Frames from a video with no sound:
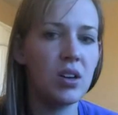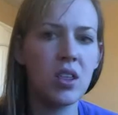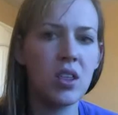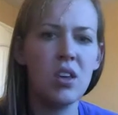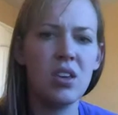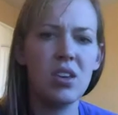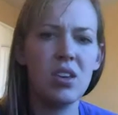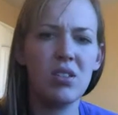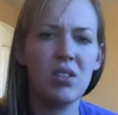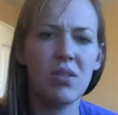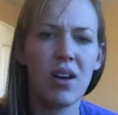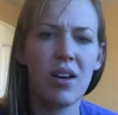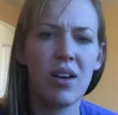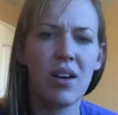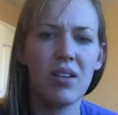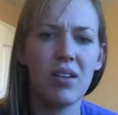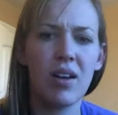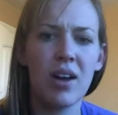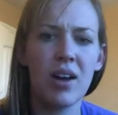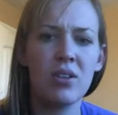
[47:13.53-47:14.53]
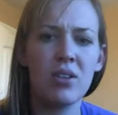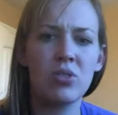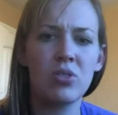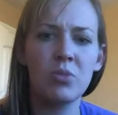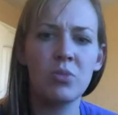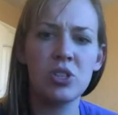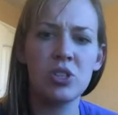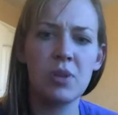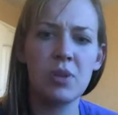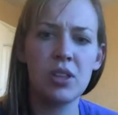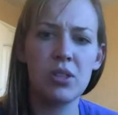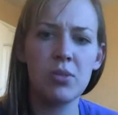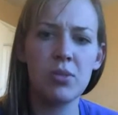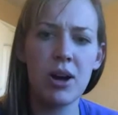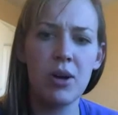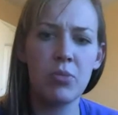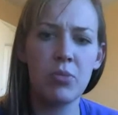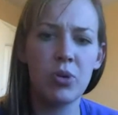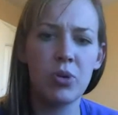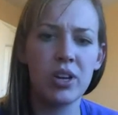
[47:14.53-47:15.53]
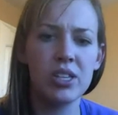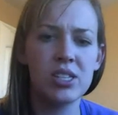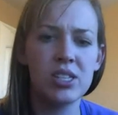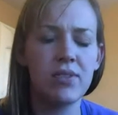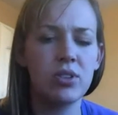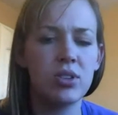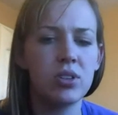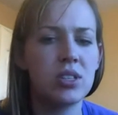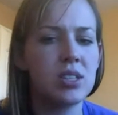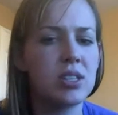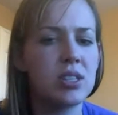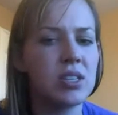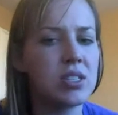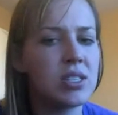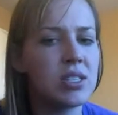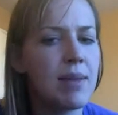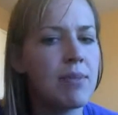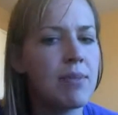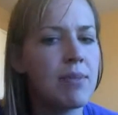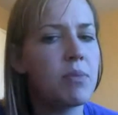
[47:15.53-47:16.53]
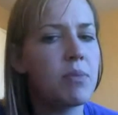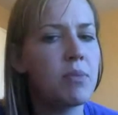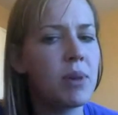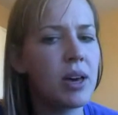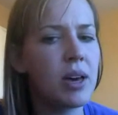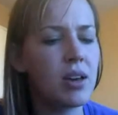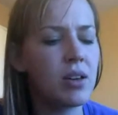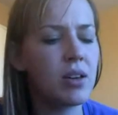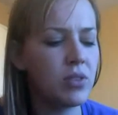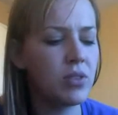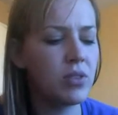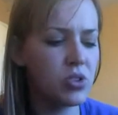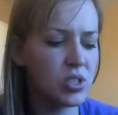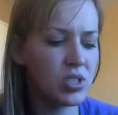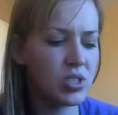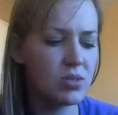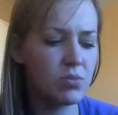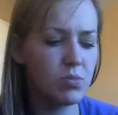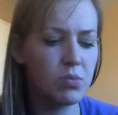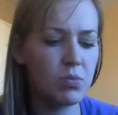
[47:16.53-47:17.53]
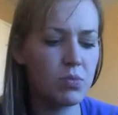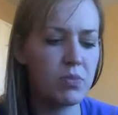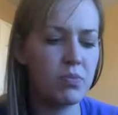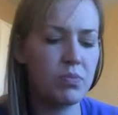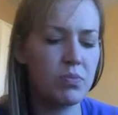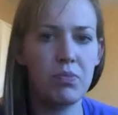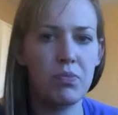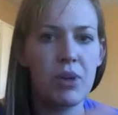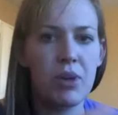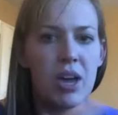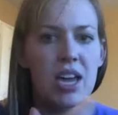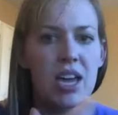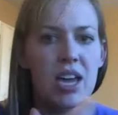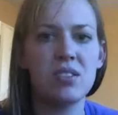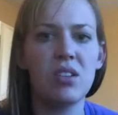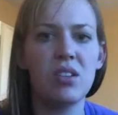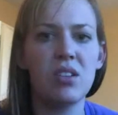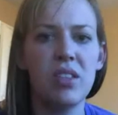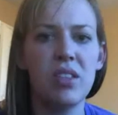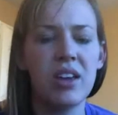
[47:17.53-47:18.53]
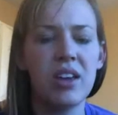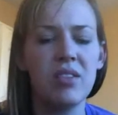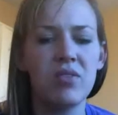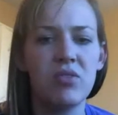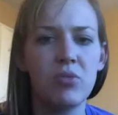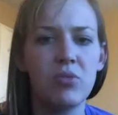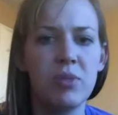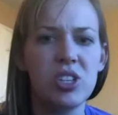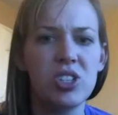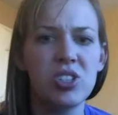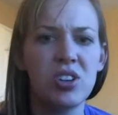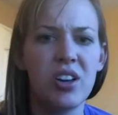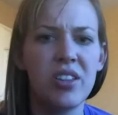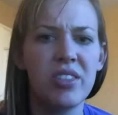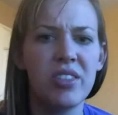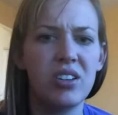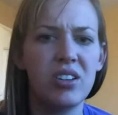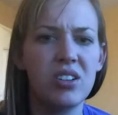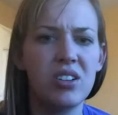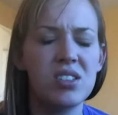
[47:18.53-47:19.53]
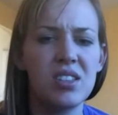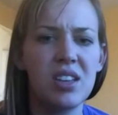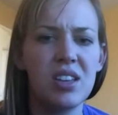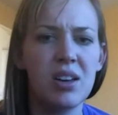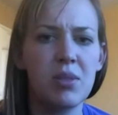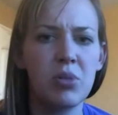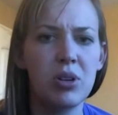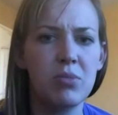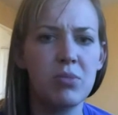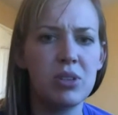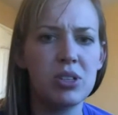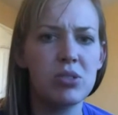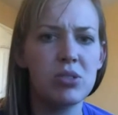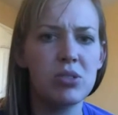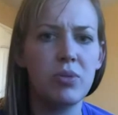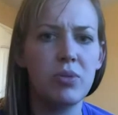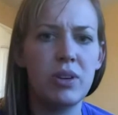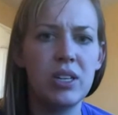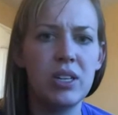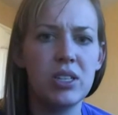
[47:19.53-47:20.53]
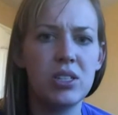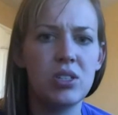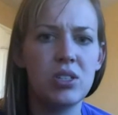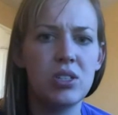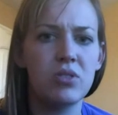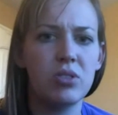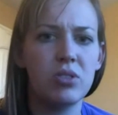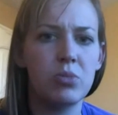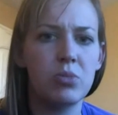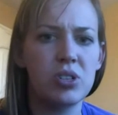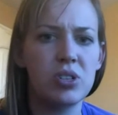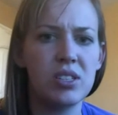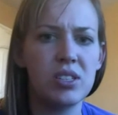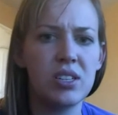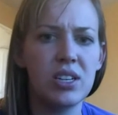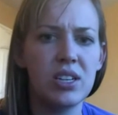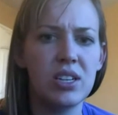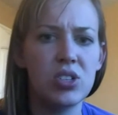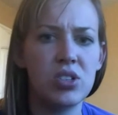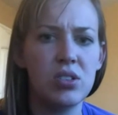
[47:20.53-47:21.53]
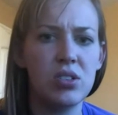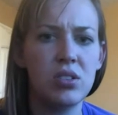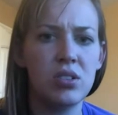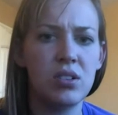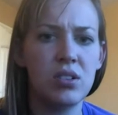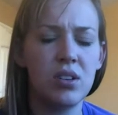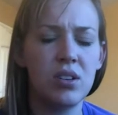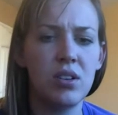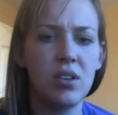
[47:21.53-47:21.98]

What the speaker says: I don't know much about the PowerPoint because I haven't looked at the assignment, but if you just paste all that information on there, isn't that pretty much what we need to do for the presentation?